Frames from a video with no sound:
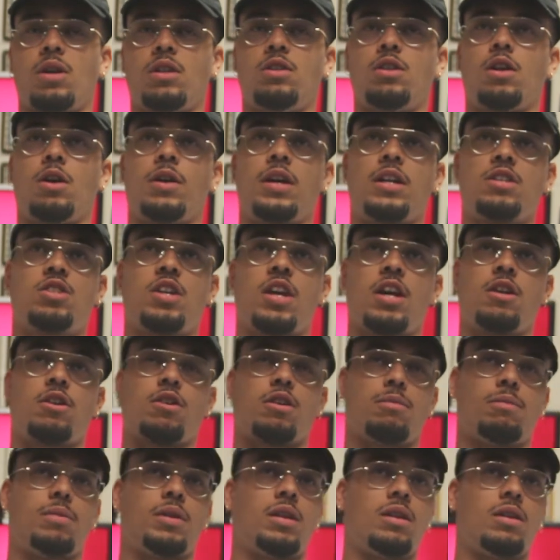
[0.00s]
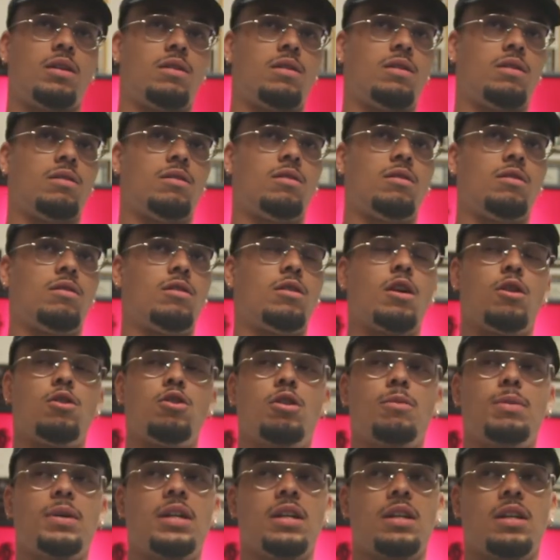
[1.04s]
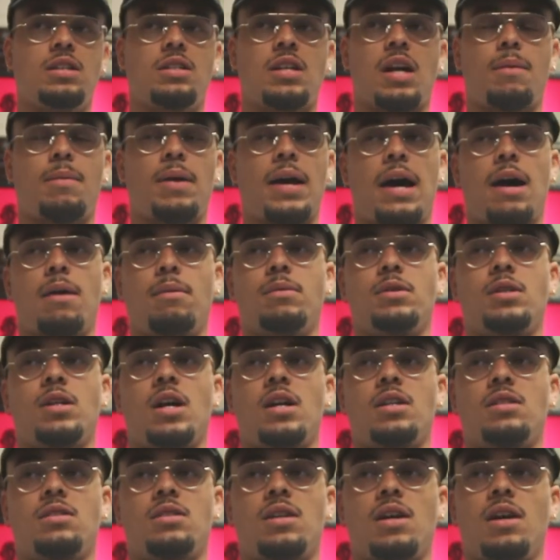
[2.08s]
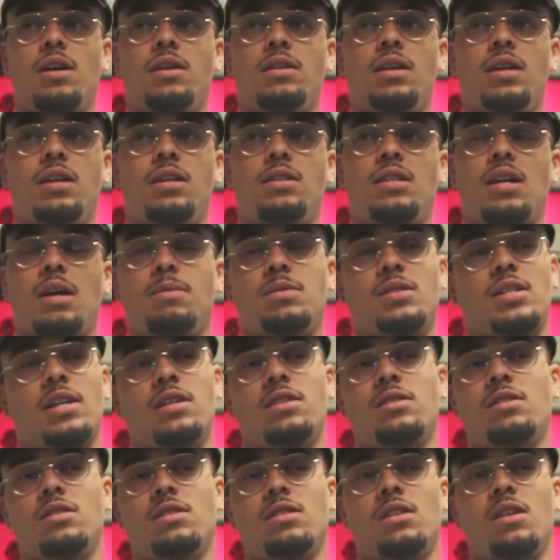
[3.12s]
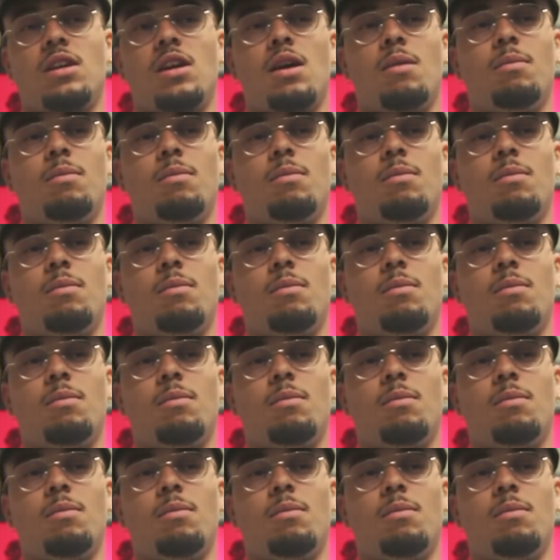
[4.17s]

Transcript: an educator can be, you could be getting taught by Albert Einstein and Thomas Edison,